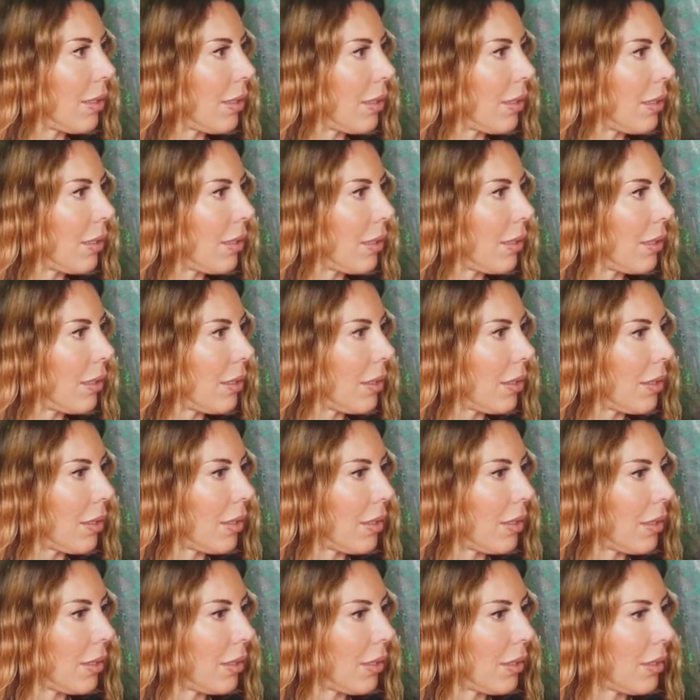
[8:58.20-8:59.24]

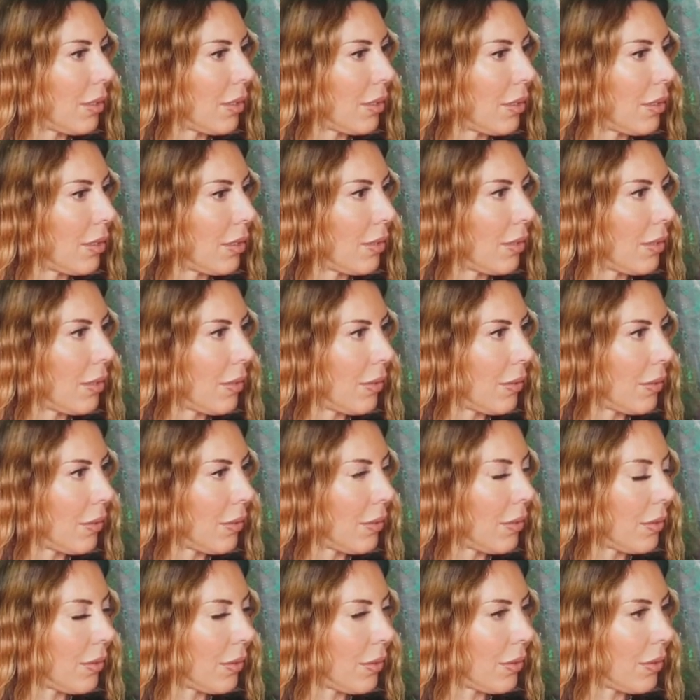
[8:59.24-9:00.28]

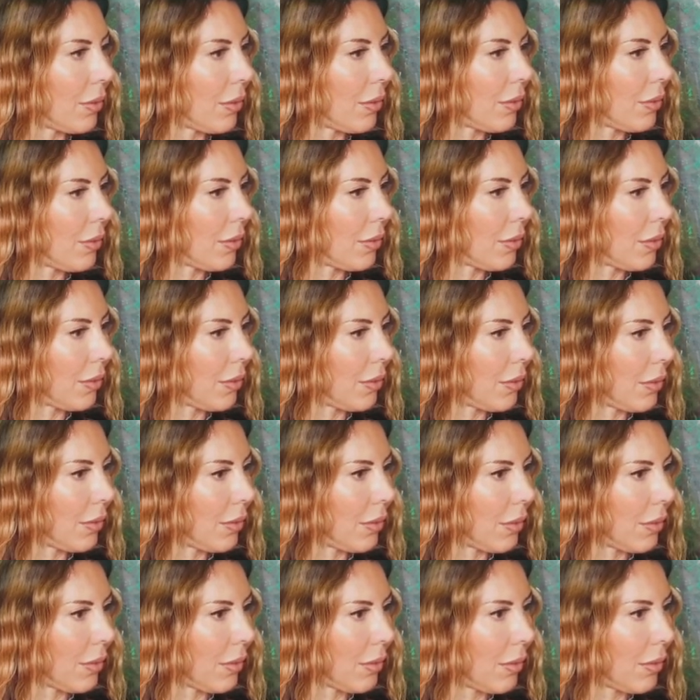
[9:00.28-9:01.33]

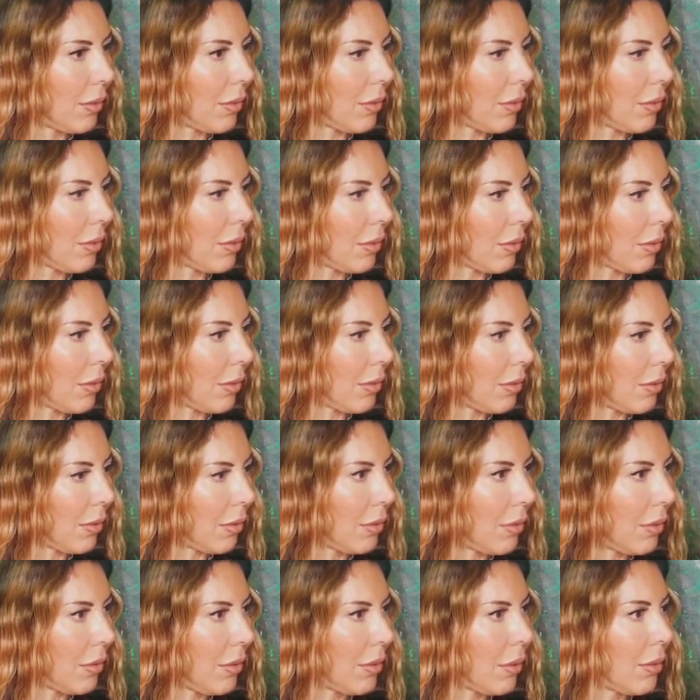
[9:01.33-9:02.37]

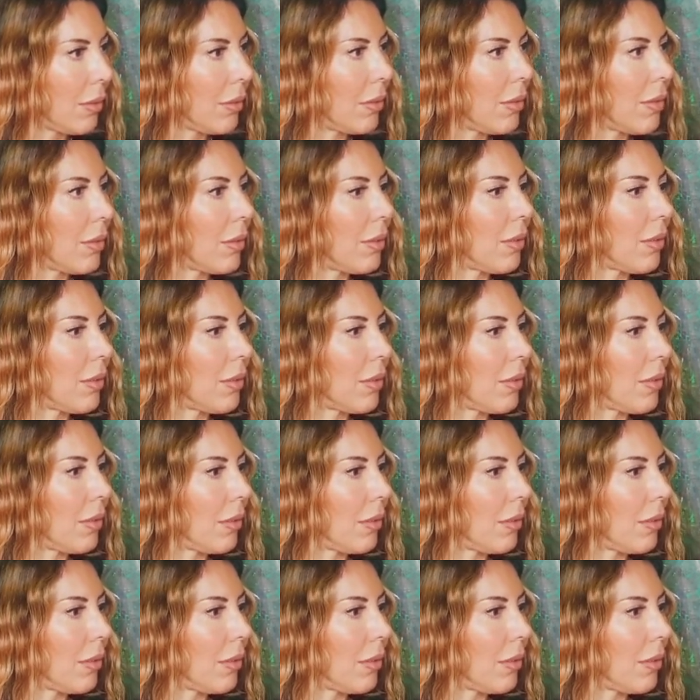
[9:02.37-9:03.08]
The person shown says nothing.